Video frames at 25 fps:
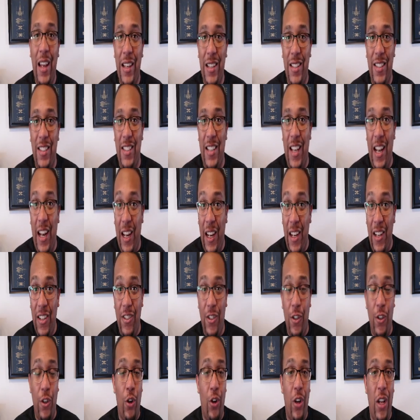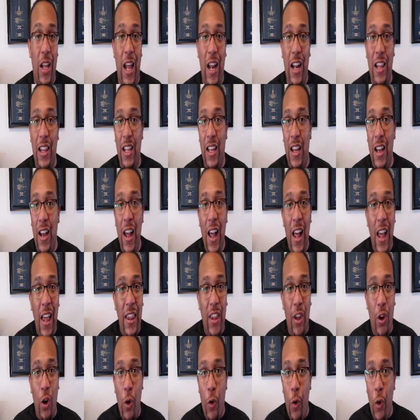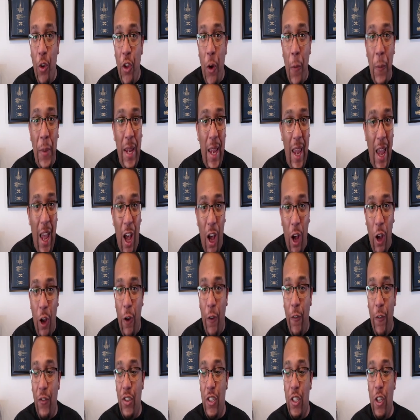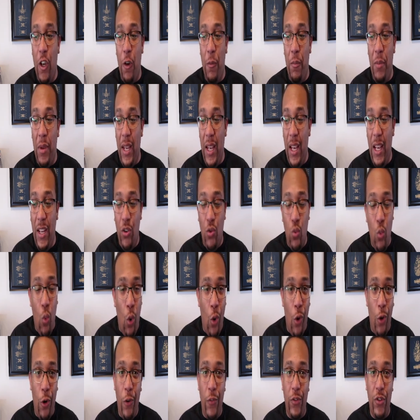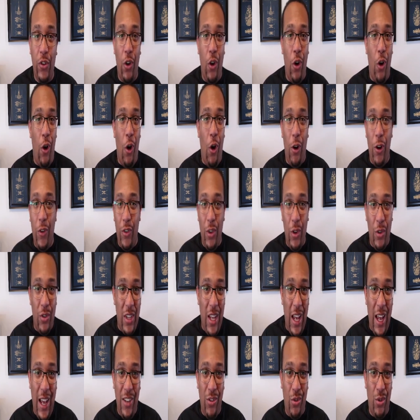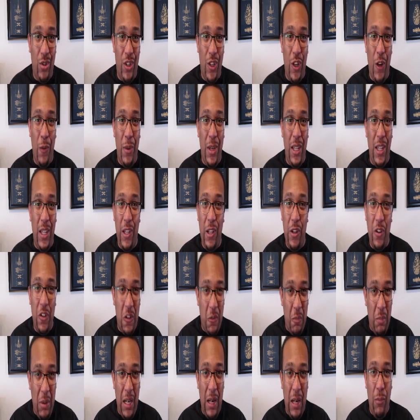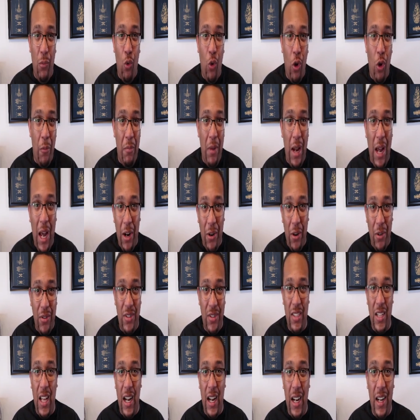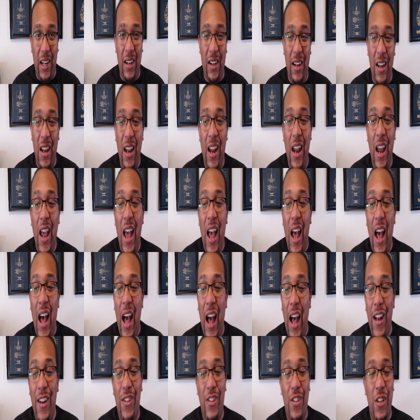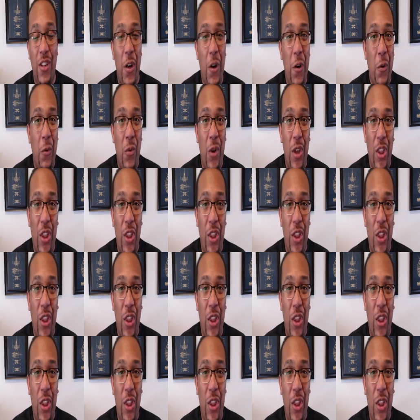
setting. So there are a lot of there'll be elves, there'll be dwarves, all of those guys will still be there. They'll just be in a more modern setting. So with